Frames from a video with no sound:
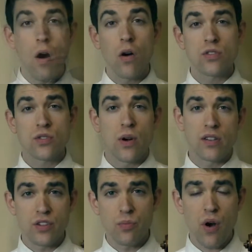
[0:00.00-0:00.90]
Also,
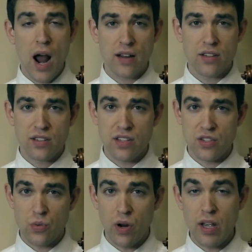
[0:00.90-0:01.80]
as you practice
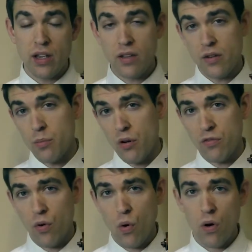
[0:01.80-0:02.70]
this week, either
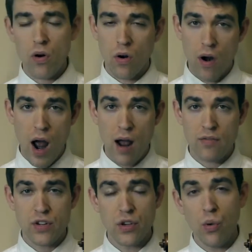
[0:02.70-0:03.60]
before or
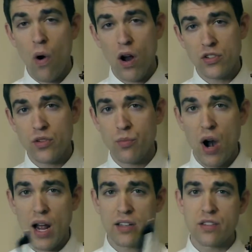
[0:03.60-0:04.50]
after you watch the
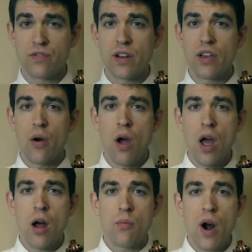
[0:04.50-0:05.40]
practice video,
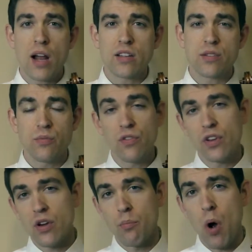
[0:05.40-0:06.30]
practice
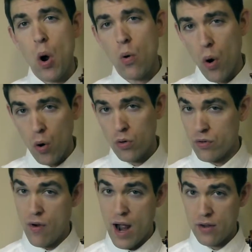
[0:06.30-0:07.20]
moving your bow hold
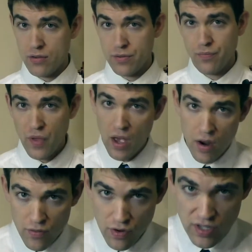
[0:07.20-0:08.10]
around. For